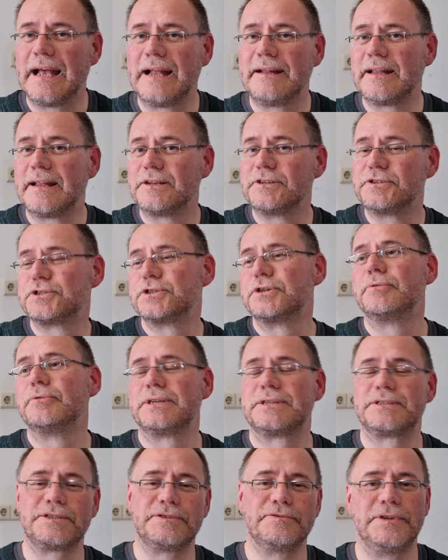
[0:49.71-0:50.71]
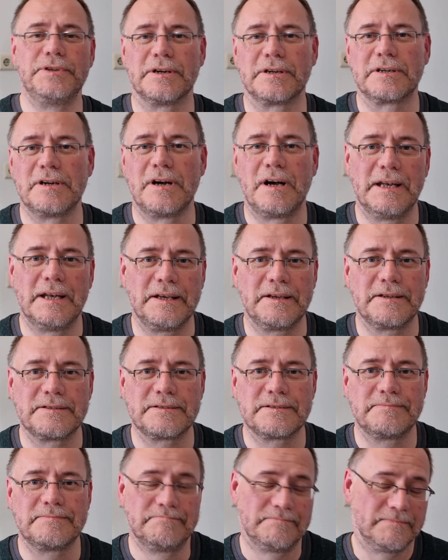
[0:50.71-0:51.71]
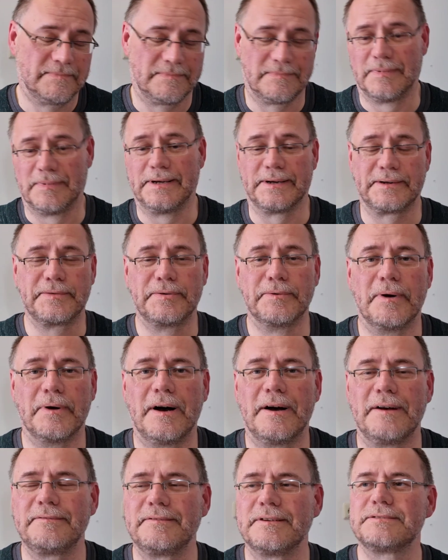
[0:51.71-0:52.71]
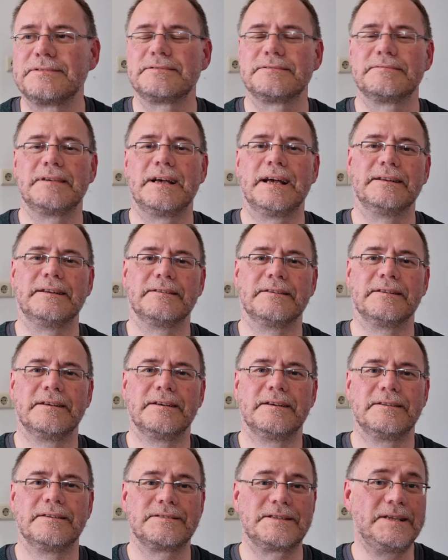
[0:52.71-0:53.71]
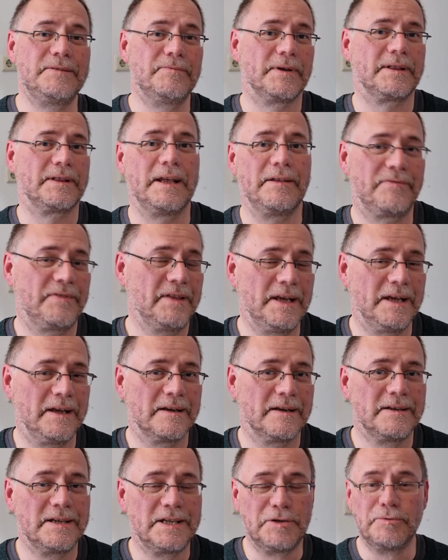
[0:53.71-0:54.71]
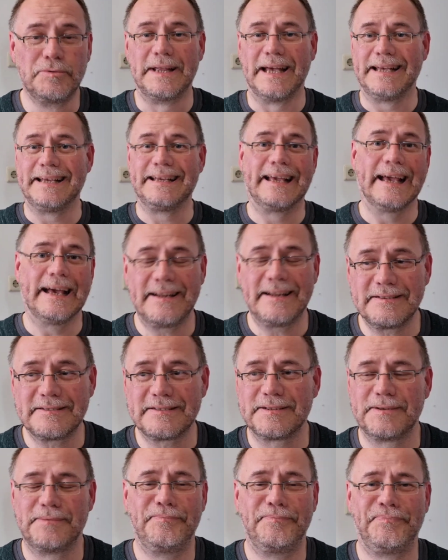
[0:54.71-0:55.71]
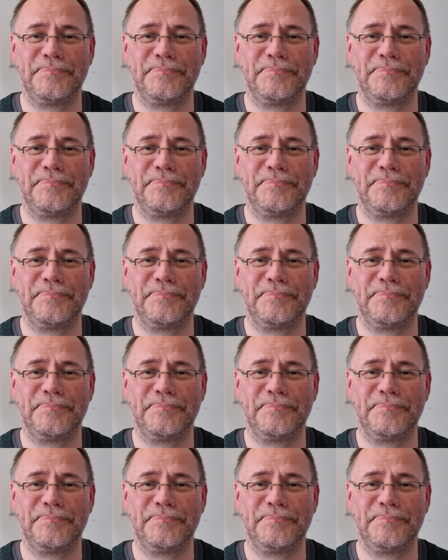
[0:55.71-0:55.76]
and then show it to your colleagues or your co-authors and see what they think. Do they get it?